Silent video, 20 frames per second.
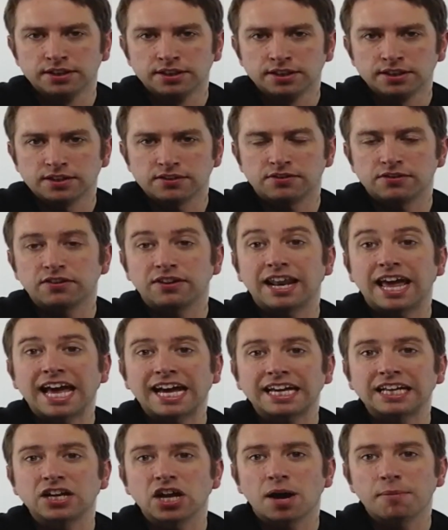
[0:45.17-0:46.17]
This is an
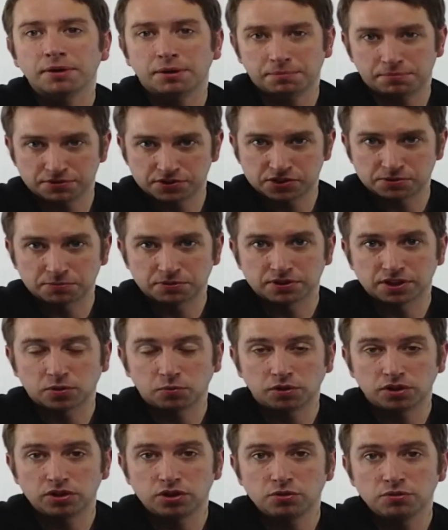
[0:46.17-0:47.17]
economic principle that
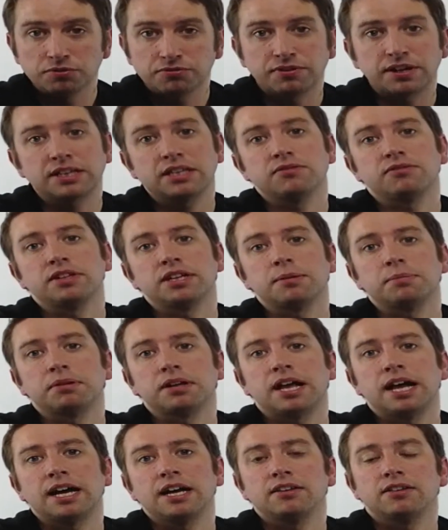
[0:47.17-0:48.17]
when you effectively
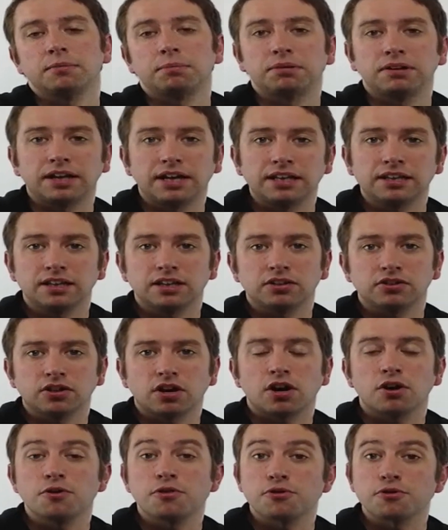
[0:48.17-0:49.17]
apply it to playing the
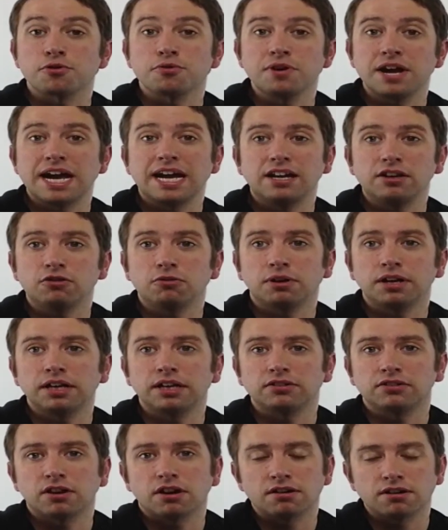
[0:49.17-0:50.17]
guitar through
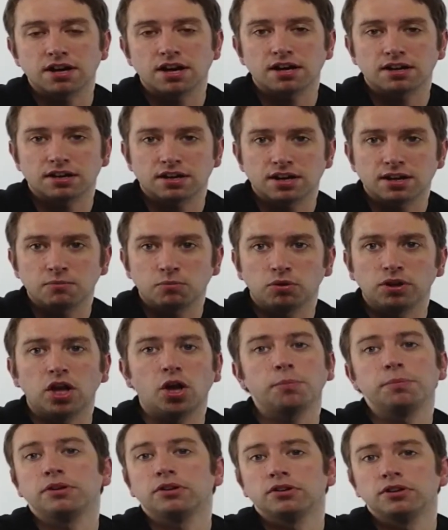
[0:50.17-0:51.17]
8020guitar.com will
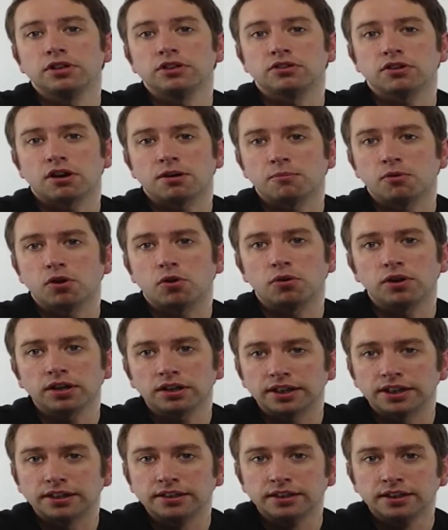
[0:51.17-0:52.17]
help you learn guitar more
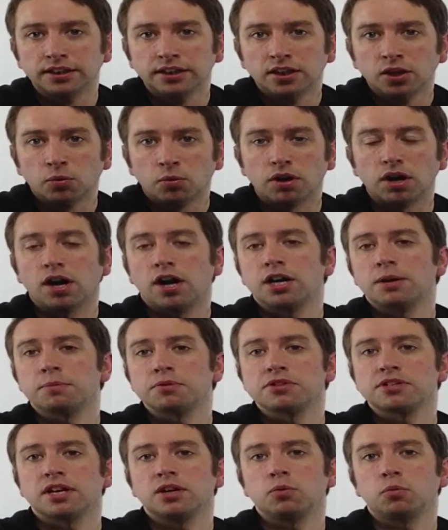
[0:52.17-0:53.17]
quickly. We're a
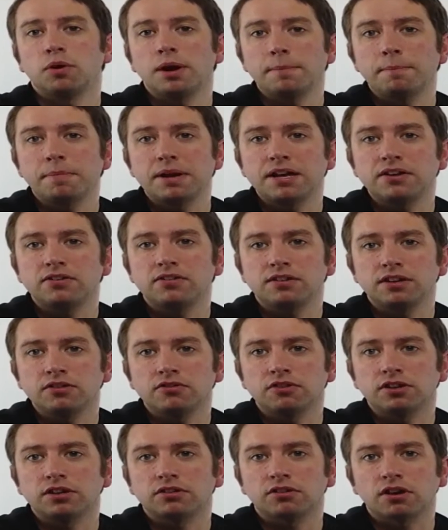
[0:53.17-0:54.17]
100% web-based
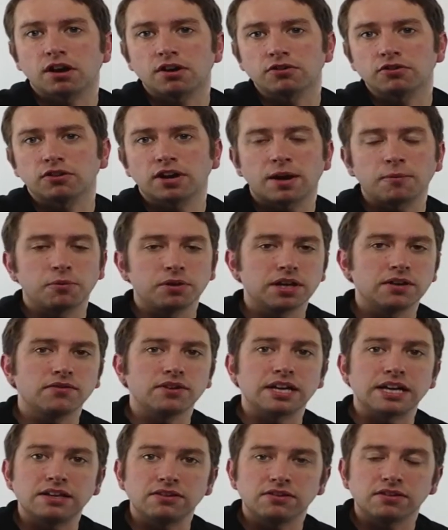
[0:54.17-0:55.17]
teaching guitar shop. We give
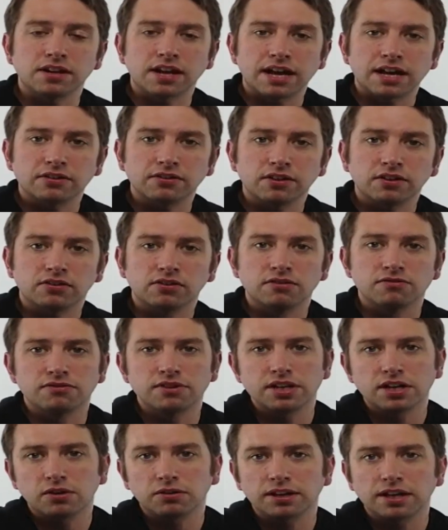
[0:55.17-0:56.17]
you instant access to
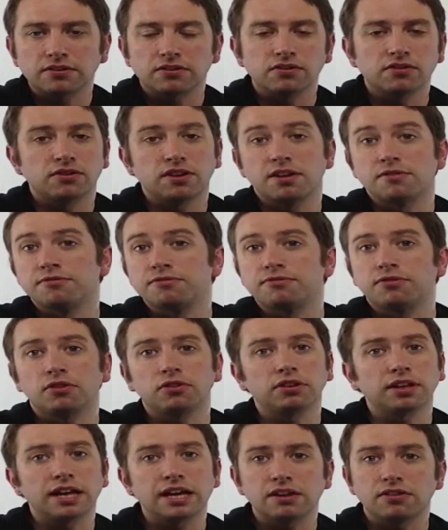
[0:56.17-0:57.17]
video lessons and
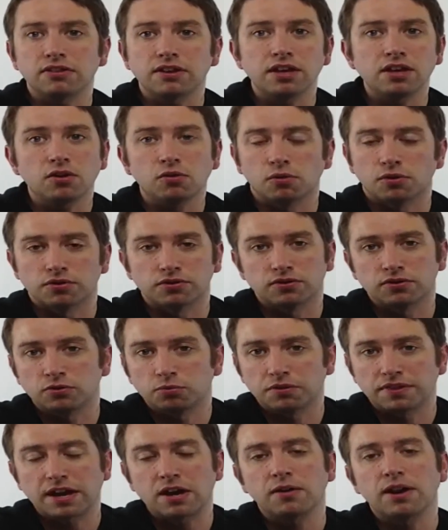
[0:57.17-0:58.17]
full-length e-courses
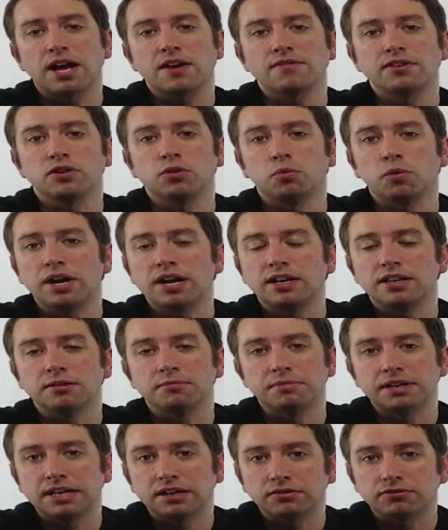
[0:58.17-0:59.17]
without having to wait in the
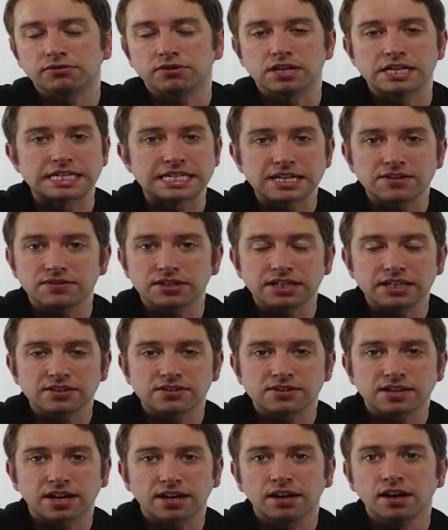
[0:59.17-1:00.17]
mail for a DVD
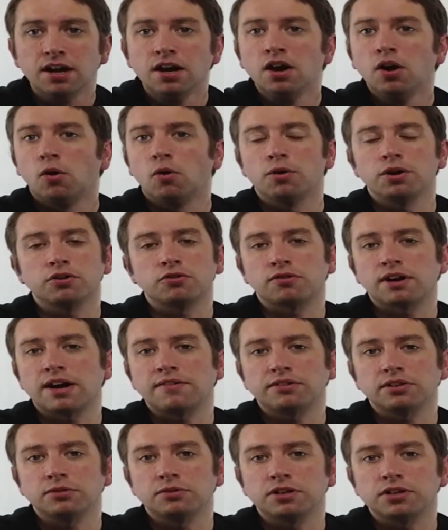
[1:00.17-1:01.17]
set or to
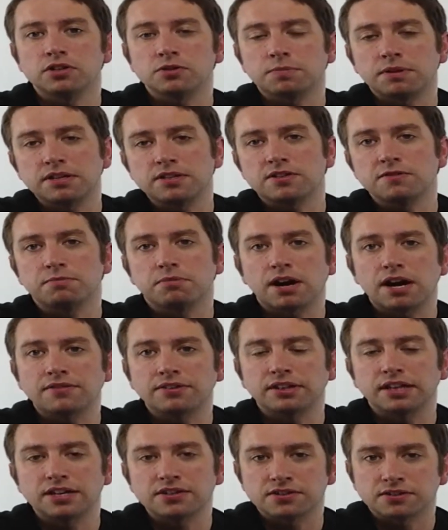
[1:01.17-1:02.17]
travel to an expensive
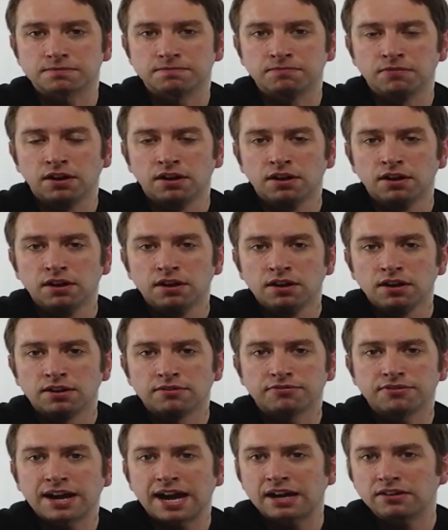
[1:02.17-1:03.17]
private lesson. In
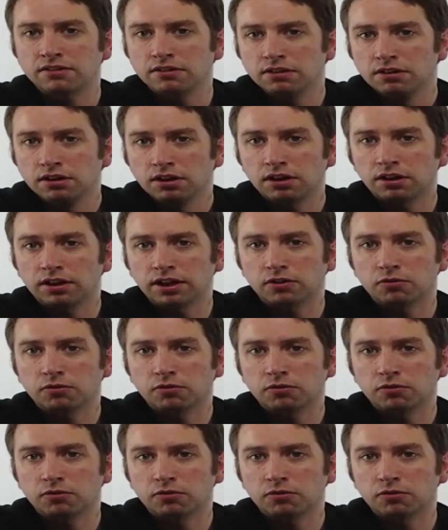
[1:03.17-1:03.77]
fact, click